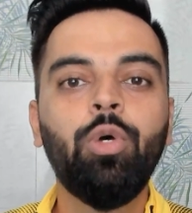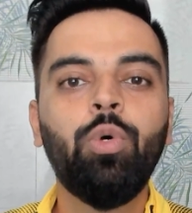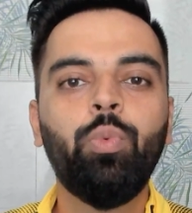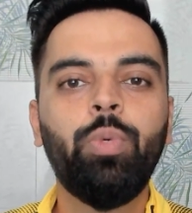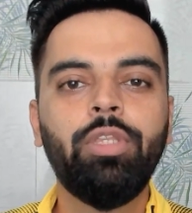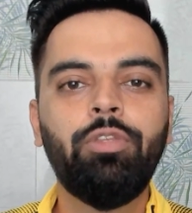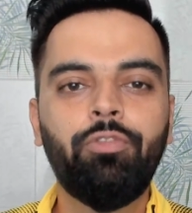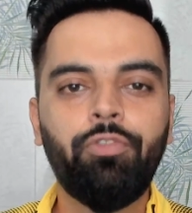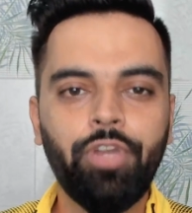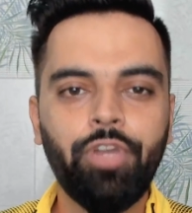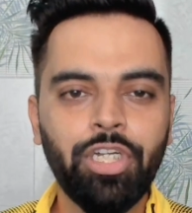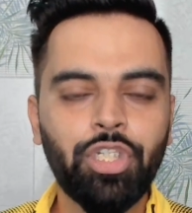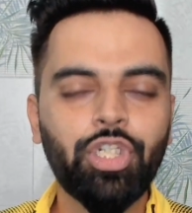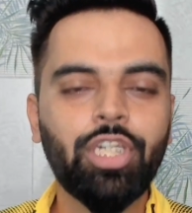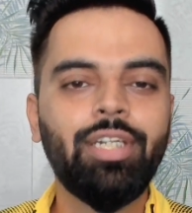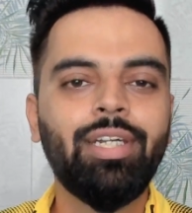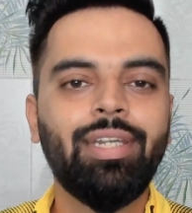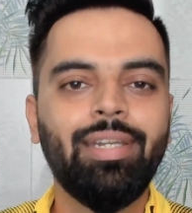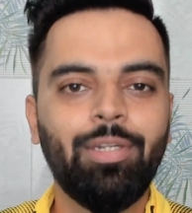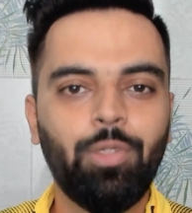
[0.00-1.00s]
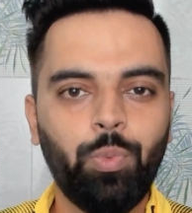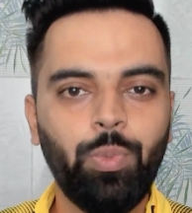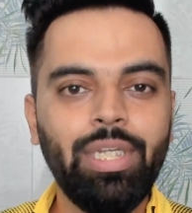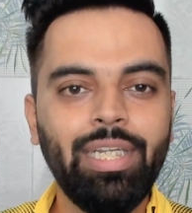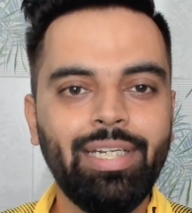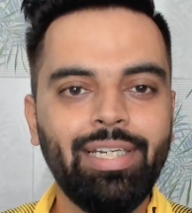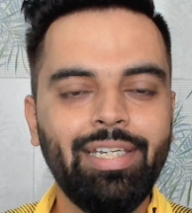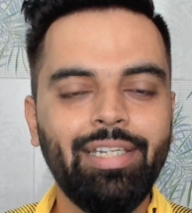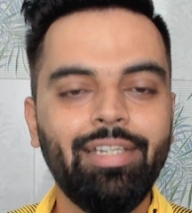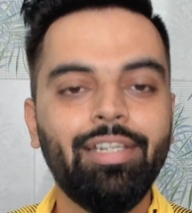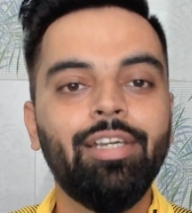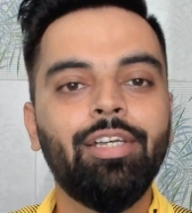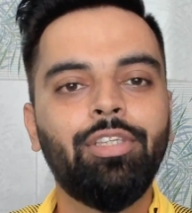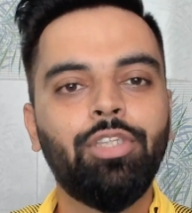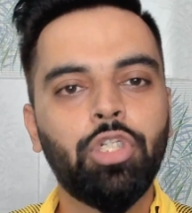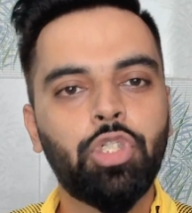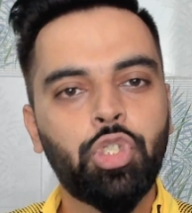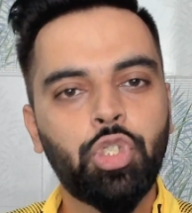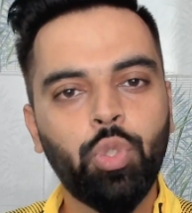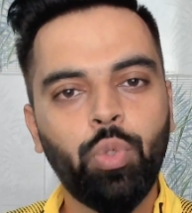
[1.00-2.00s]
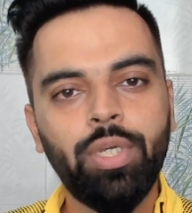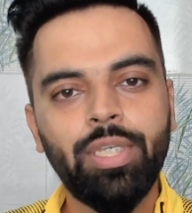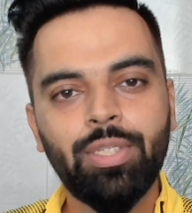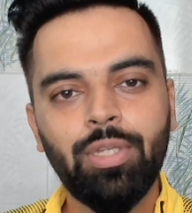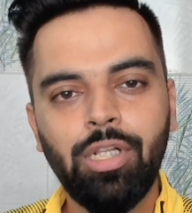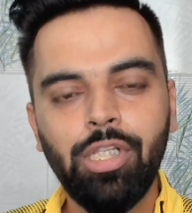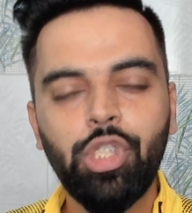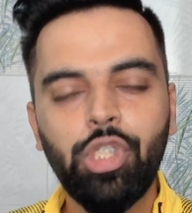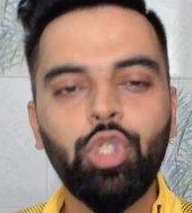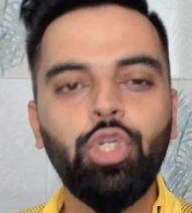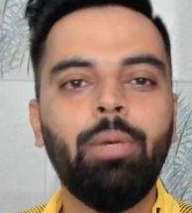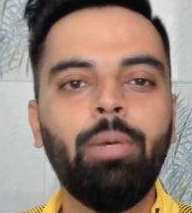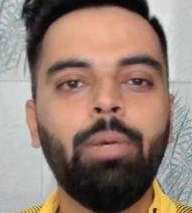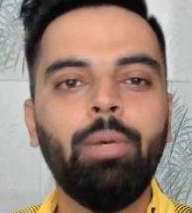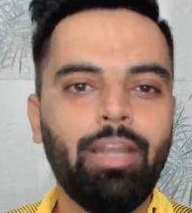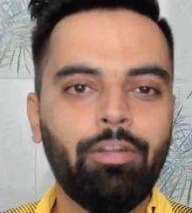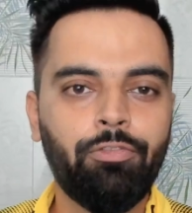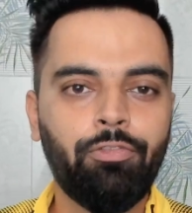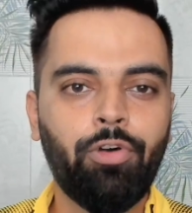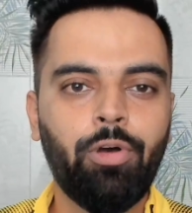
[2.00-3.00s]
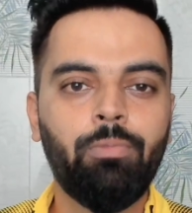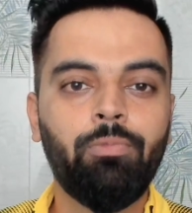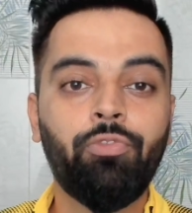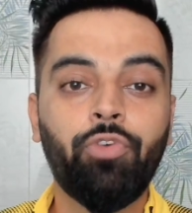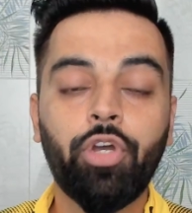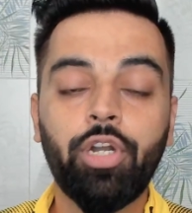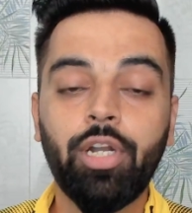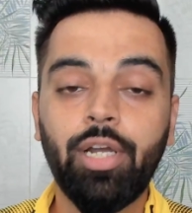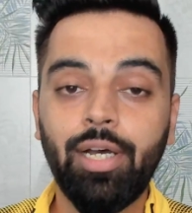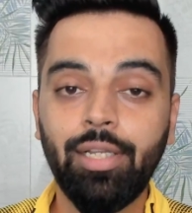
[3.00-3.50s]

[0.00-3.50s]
With fresh content weekly, the show is also a platform for